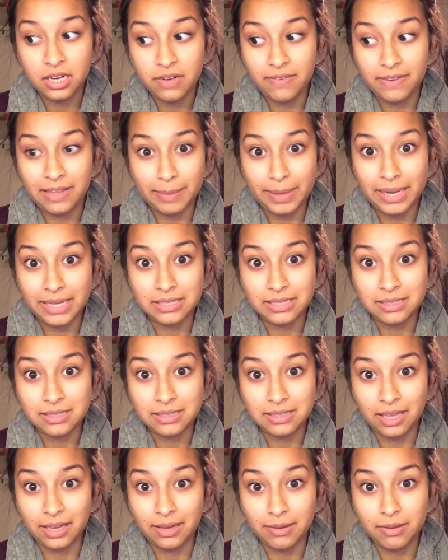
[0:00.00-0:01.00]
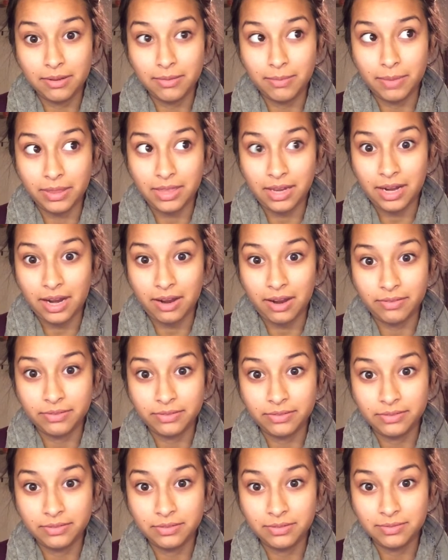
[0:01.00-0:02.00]
for the past like month and a half,
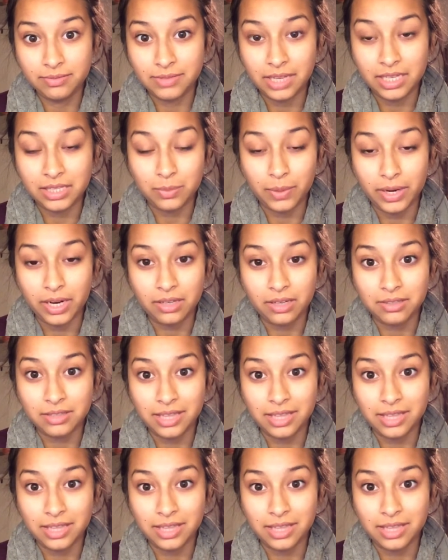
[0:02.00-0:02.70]
I swear.